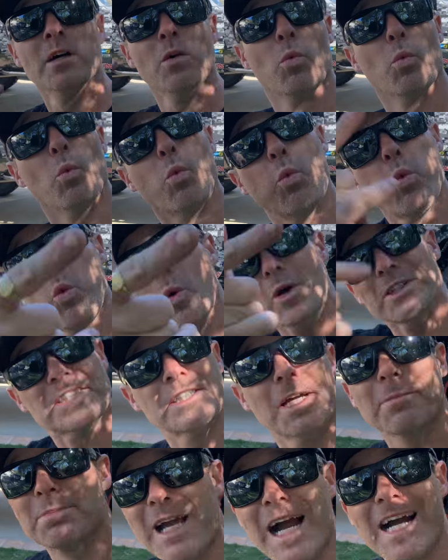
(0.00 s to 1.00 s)
What's
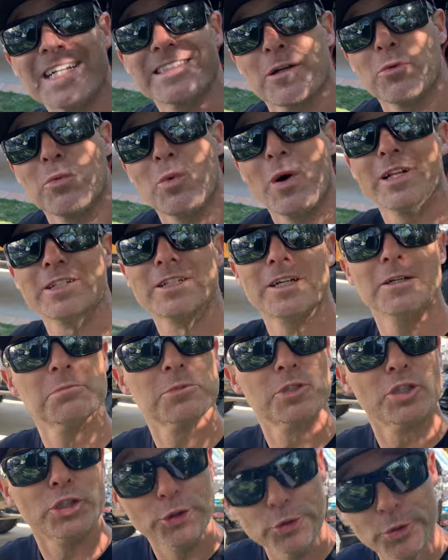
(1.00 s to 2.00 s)
up guys and welcome
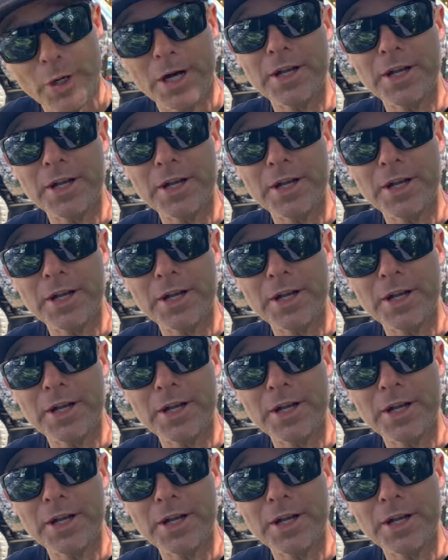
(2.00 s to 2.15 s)
to